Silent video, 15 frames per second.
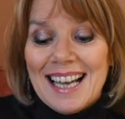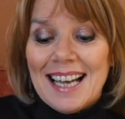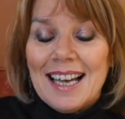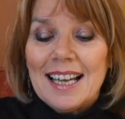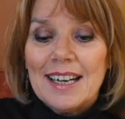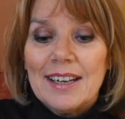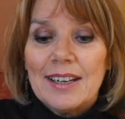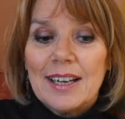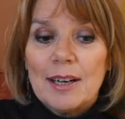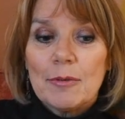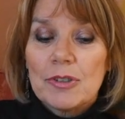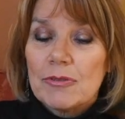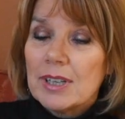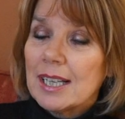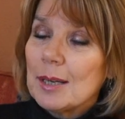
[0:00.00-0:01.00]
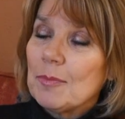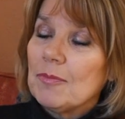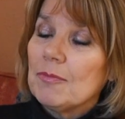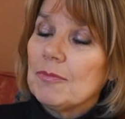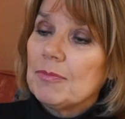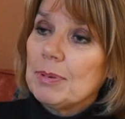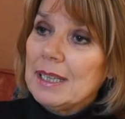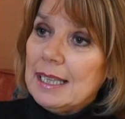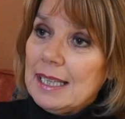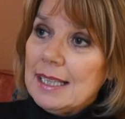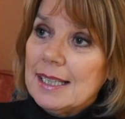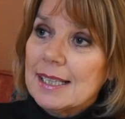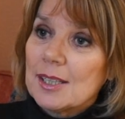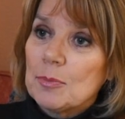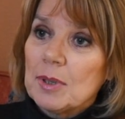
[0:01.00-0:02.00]
And I was really
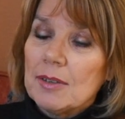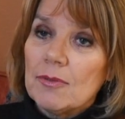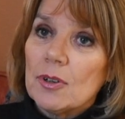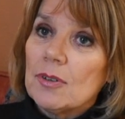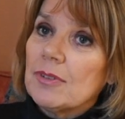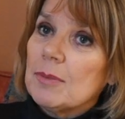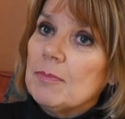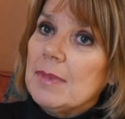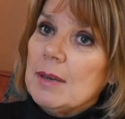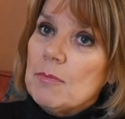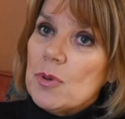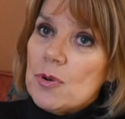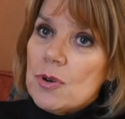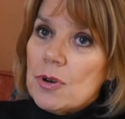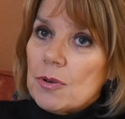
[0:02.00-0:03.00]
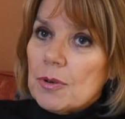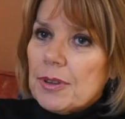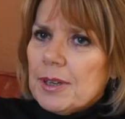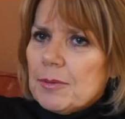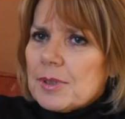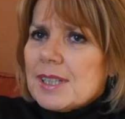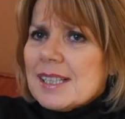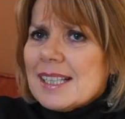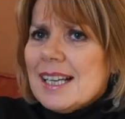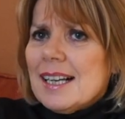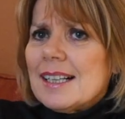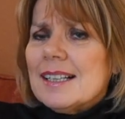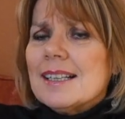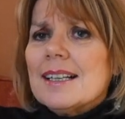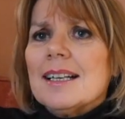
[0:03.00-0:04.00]
pleased to be involved in Mi Mundo. I think it was the
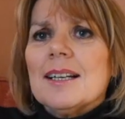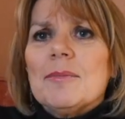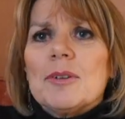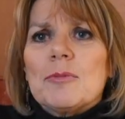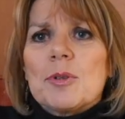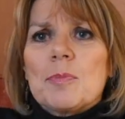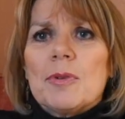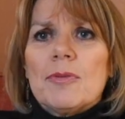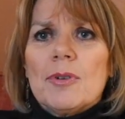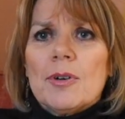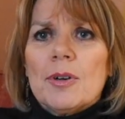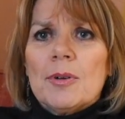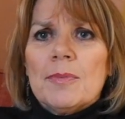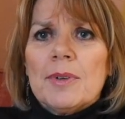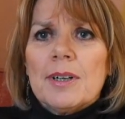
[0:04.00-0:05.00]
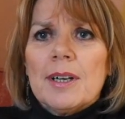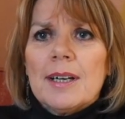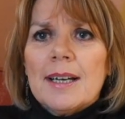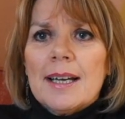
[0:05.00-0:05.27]
second time it was performed.